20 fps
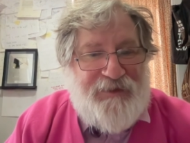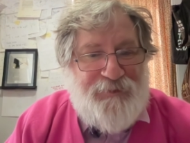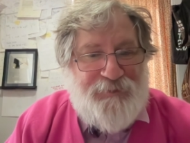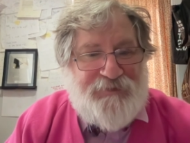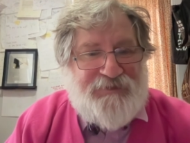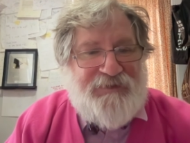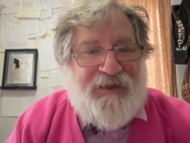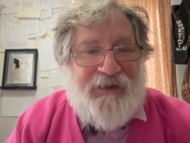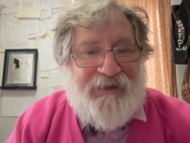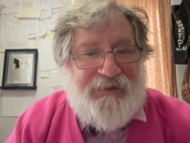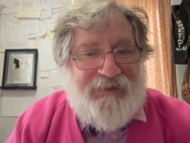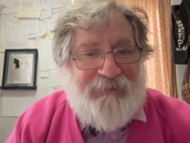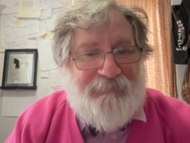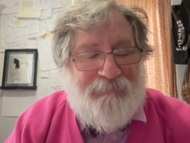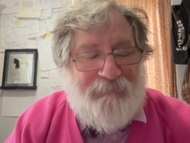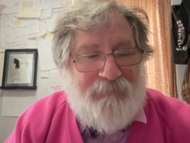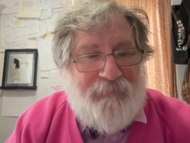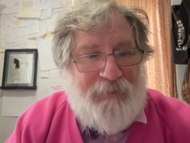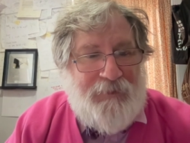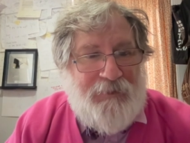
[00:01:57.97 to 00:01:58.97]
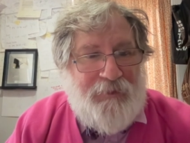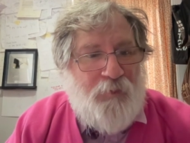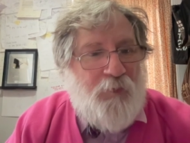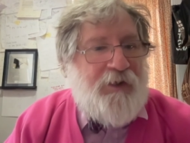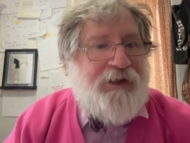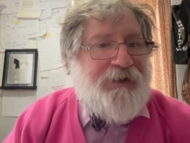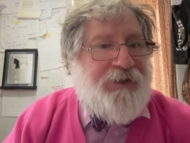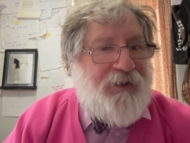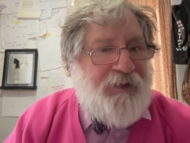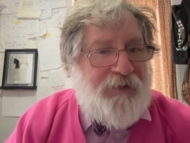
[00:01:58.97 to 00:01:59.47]
your time?
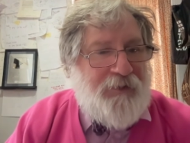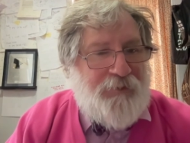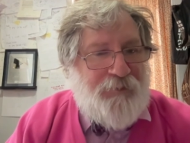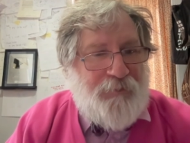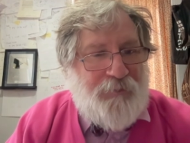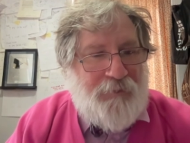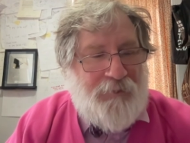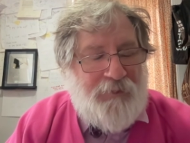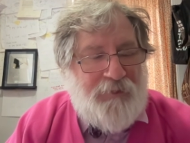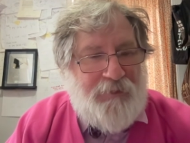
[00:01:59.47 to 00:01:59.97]
We know.